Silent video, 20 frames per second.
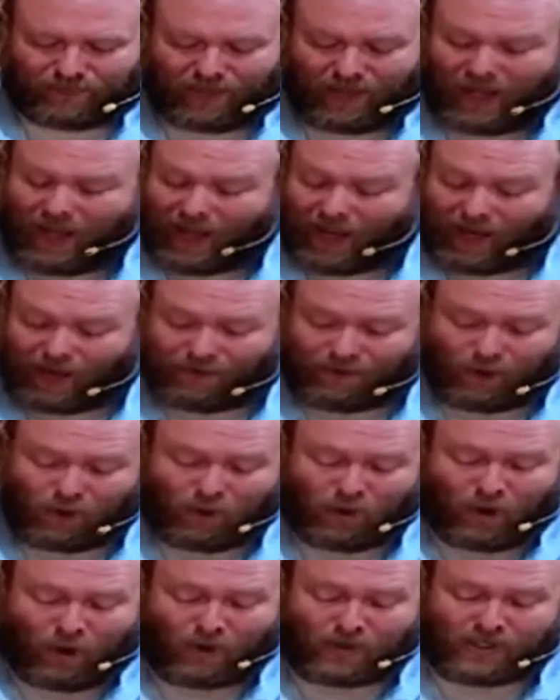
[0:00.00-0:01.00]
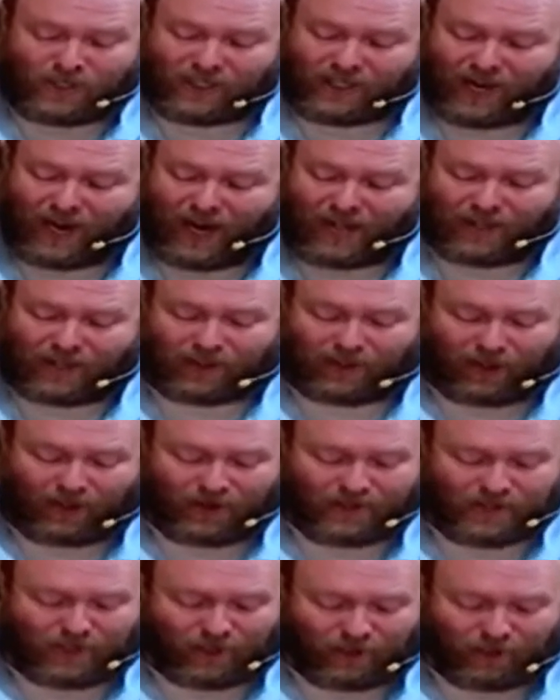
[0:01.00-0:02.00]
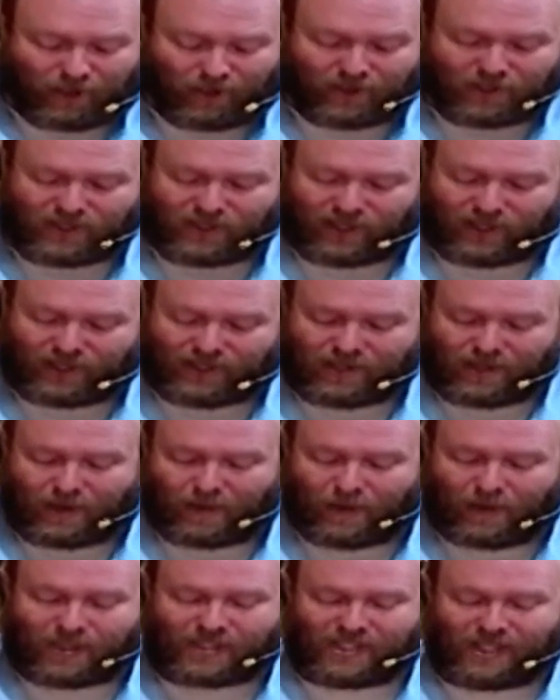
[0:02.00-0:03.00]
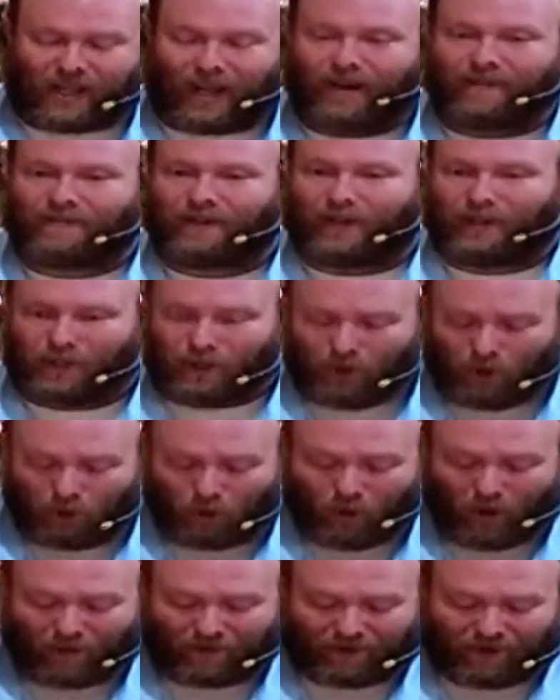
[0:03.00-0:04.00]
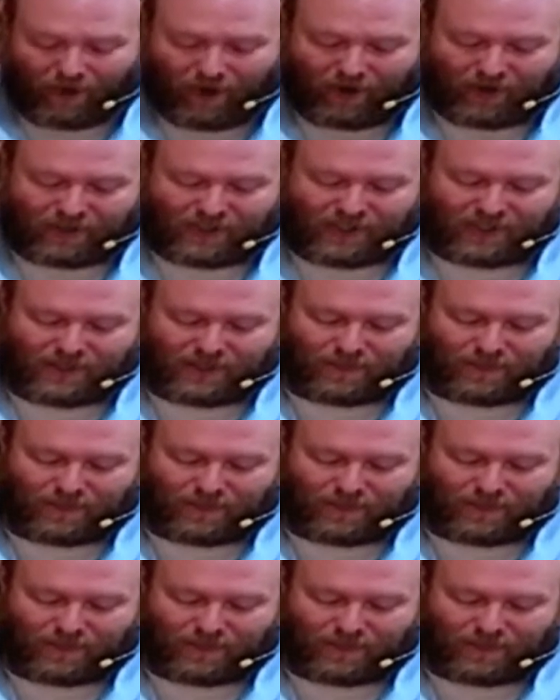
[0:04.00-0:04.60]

And if you know today that there is a hurt in someone's life that you have caused,